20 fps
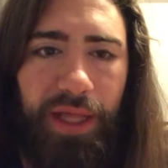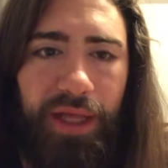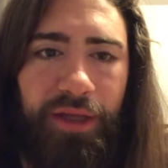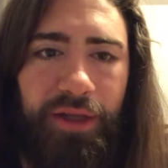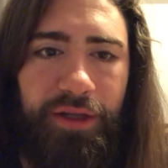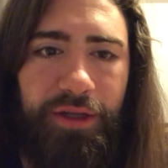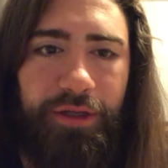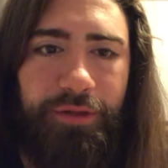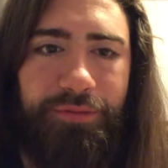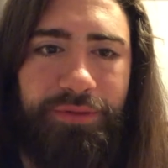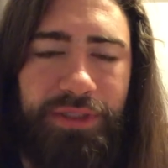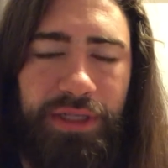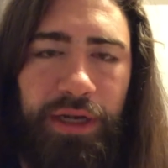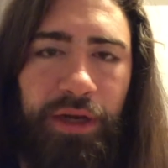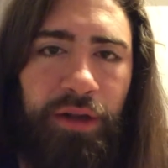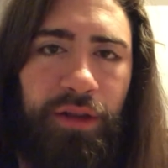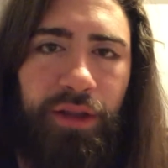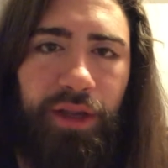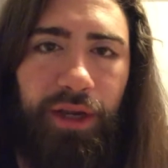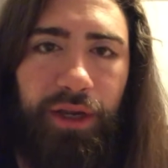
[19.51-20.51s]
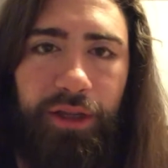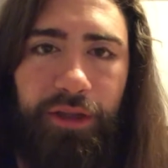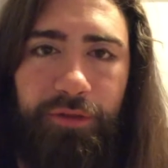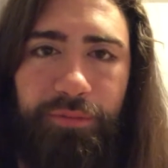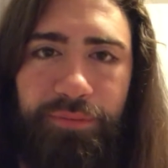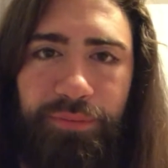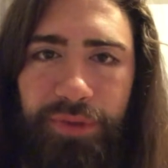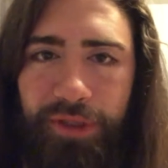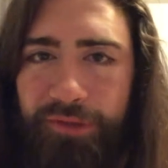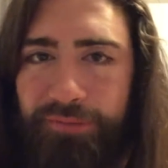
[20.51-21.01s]
It's kind of like
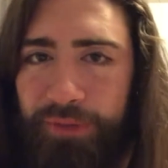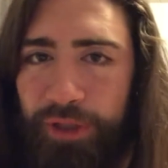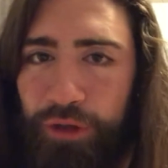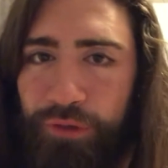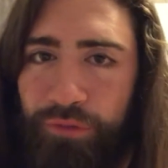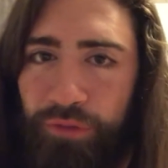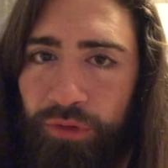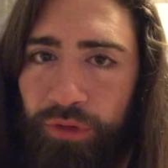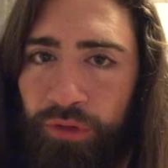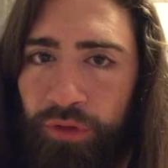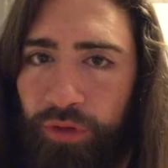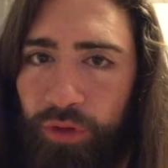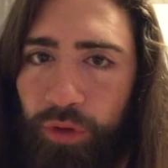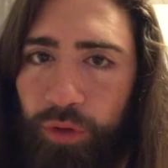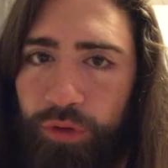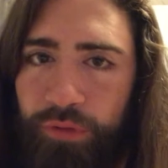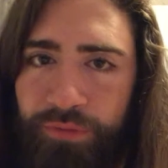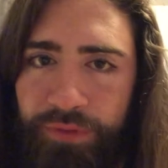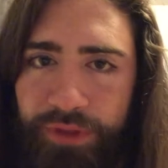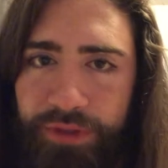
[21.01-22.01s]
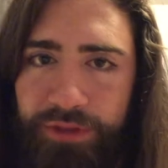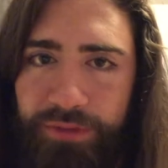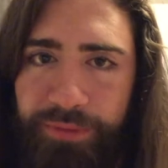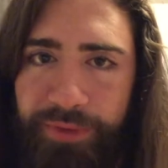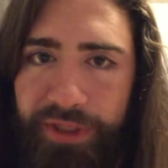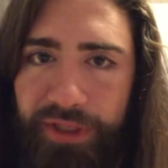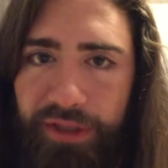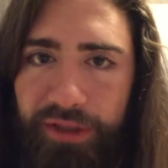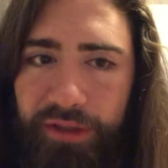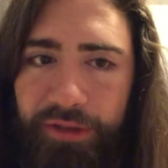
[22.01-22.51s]
been my overall goal of this
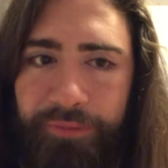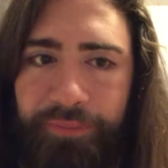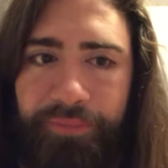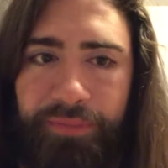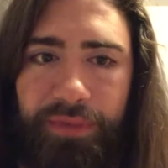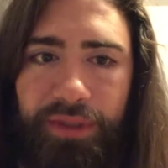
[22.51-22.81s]
week